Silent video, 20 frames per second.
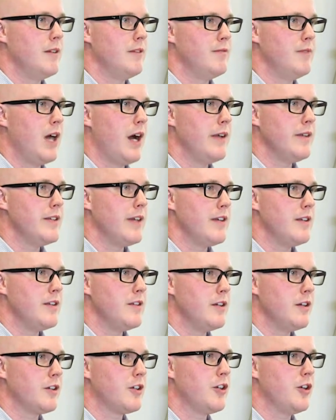Not
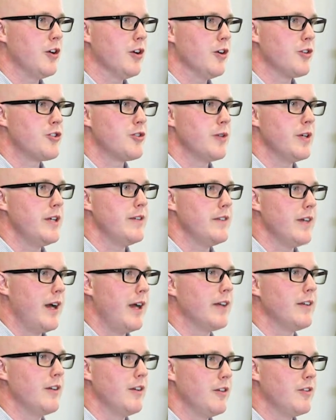intended to cure, treat,
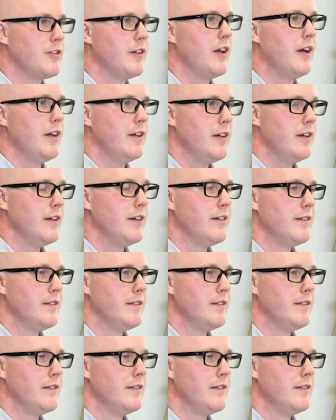diagnose, yeah.